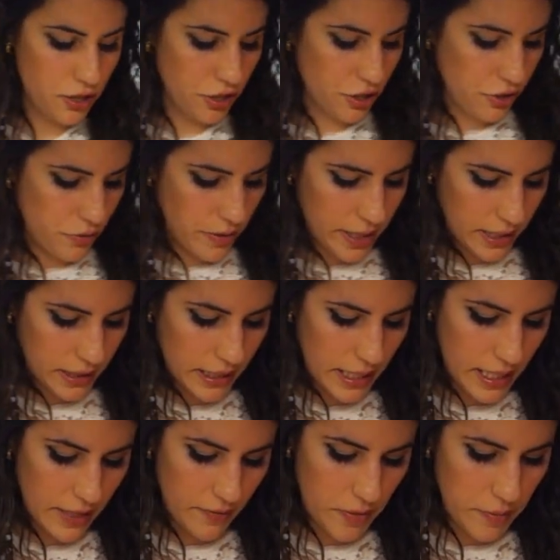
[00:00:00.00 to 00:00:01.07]
Just quickly
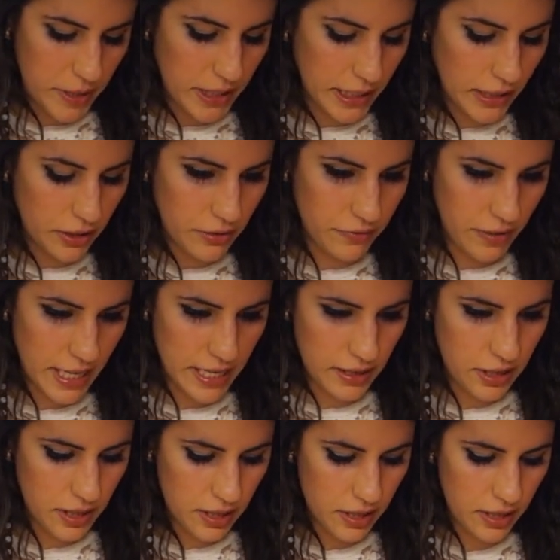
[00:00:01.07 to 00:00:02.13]
give them a little
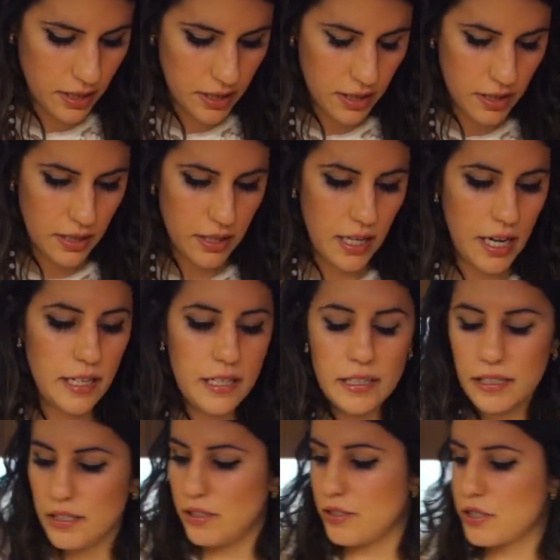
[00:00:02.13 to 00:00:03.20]
rinse and a
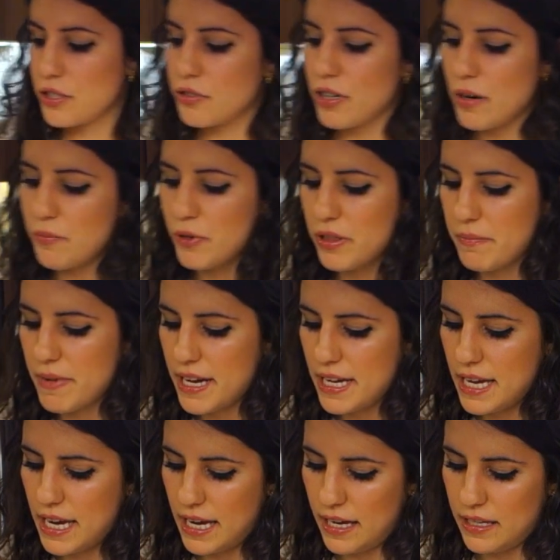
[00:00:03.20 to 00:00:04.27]
little scrub with my
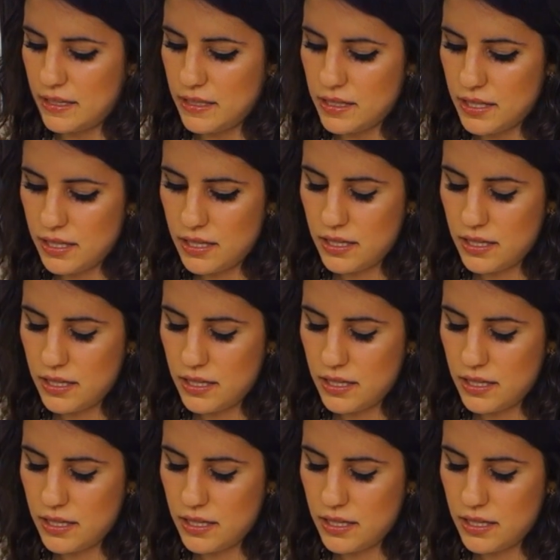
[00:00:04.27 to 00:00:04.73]
hand.